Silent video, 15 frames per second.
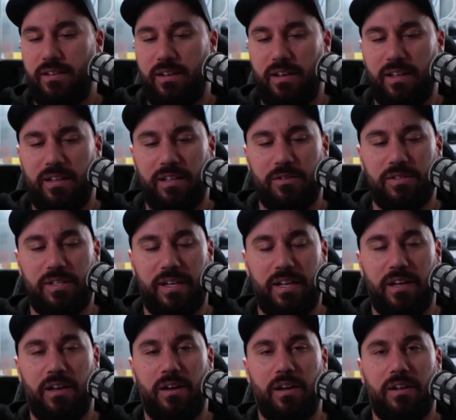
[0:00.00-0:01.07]
think it was like
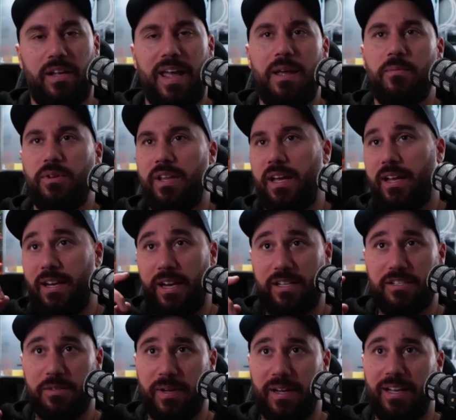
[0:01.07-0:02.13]
a cable that connects
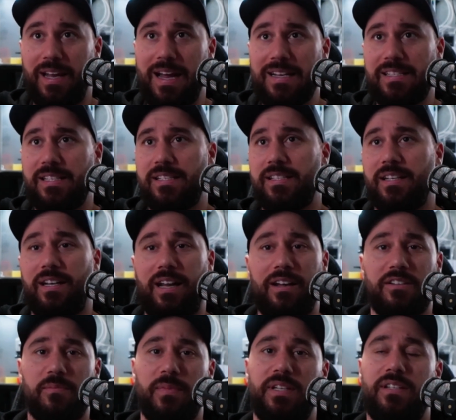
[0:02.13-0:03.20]
to my glasses and
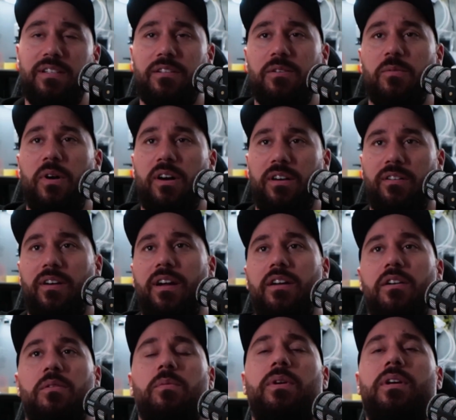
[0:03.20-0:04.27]
allows me to walk
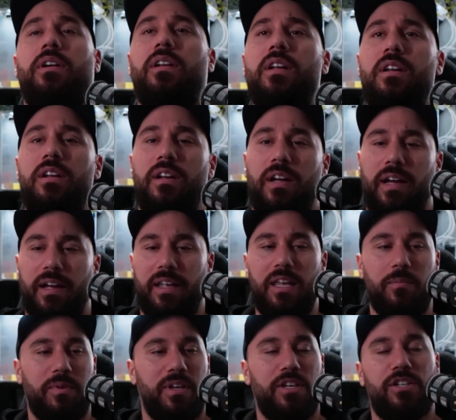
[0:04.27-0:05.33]
around while
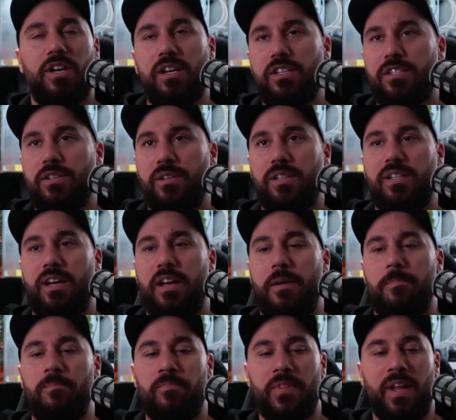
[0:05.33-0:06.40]
keeping it charged all the time.